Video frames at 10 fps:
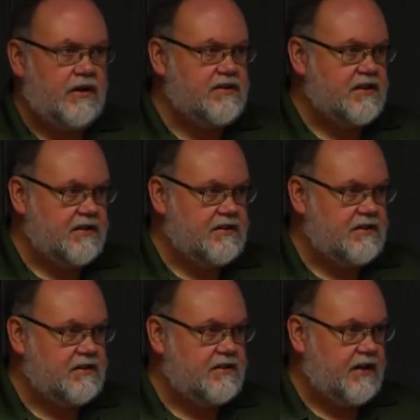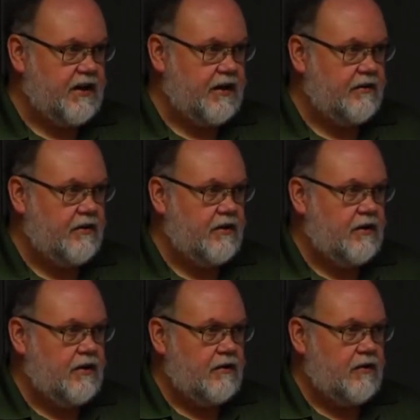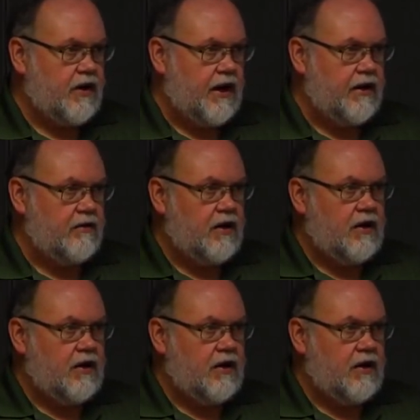incidences today, okay?